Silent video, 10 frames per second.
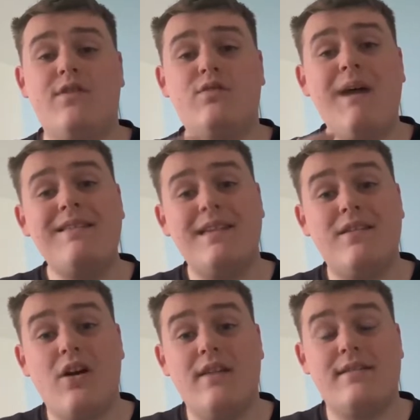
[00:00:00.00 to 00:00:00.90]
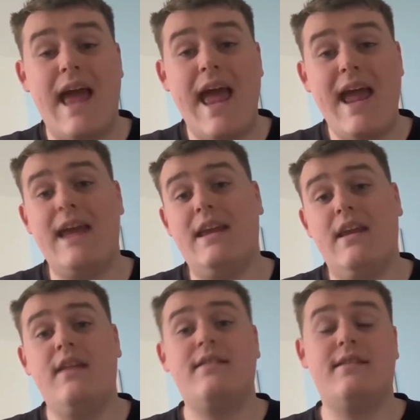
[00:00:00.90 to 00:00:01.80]
the $20 in
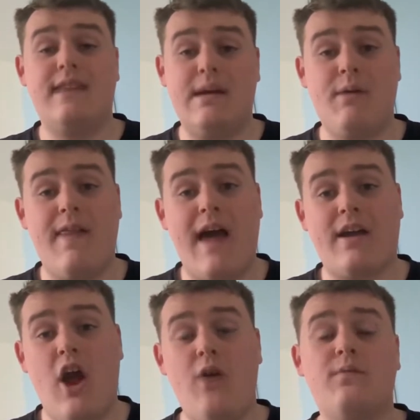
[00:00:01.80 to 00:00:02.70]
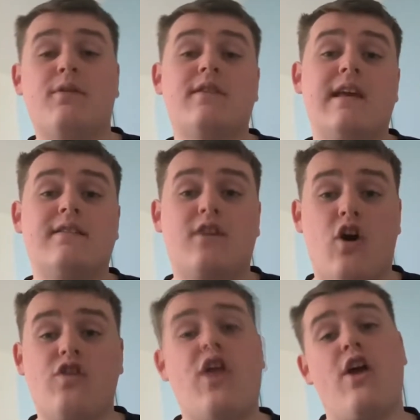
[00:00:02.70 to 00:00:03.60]
to see where that goes because it's
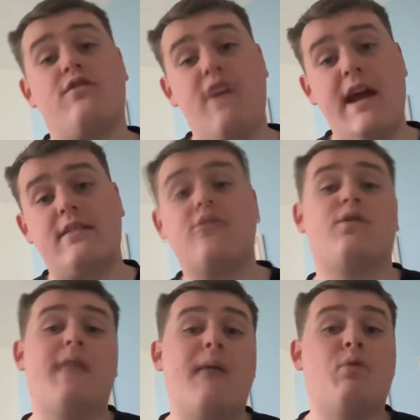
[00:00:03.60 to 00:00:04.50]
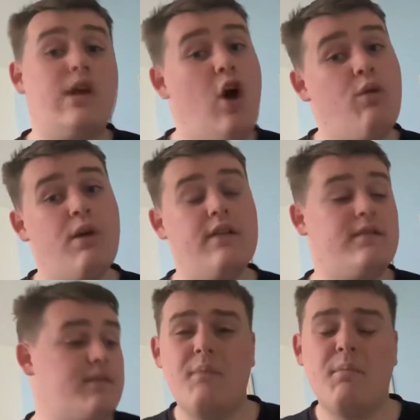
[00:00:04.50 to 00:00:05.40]
got no risk from that point
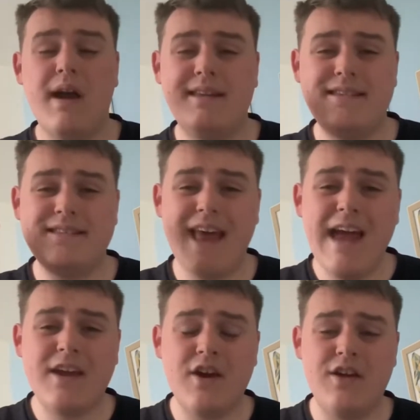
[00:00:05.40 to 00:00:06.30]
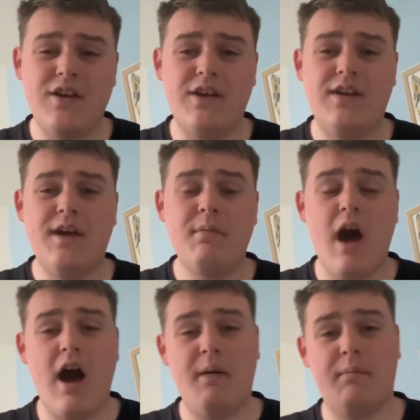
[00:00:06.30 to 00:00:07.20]
onwards. My second
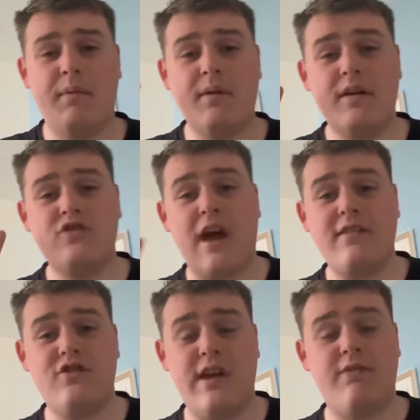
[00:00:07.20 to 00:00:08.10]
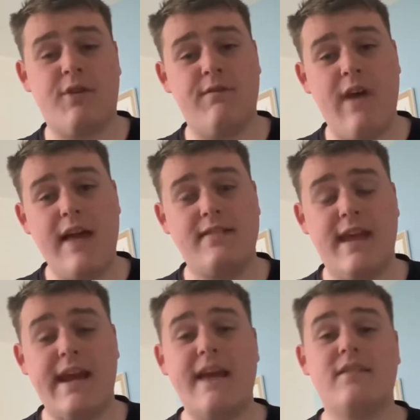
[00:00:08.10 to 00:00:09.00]
strategy for
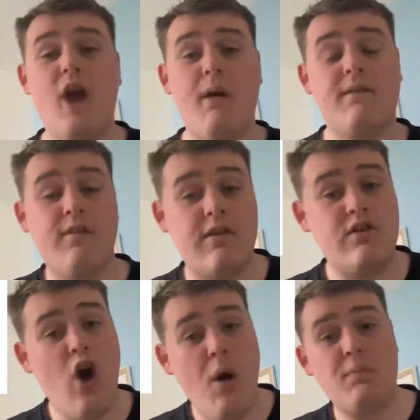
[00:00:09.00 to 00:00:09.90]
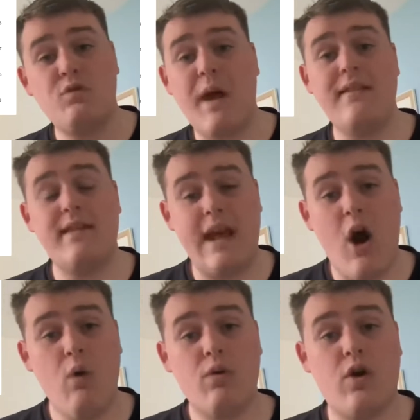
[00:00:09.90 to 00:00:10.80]
investing is going for the top 20
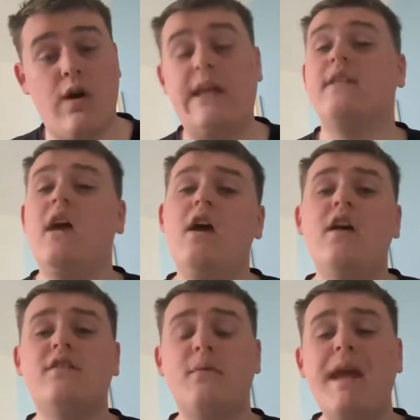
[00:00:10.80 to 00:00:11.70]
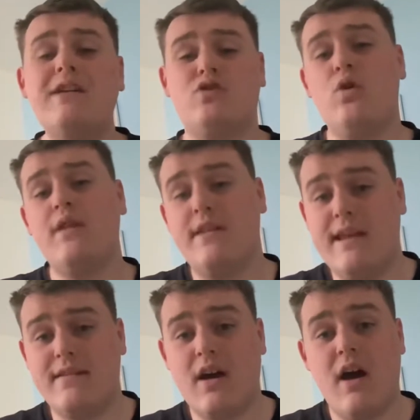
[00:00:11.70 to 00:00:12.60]
altcoins. So make sure that
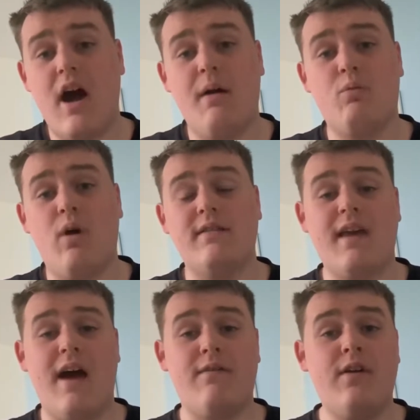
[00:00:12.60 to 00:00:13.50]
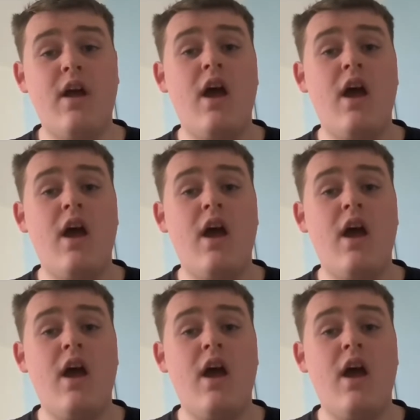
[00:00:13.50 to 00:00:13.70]
these ones have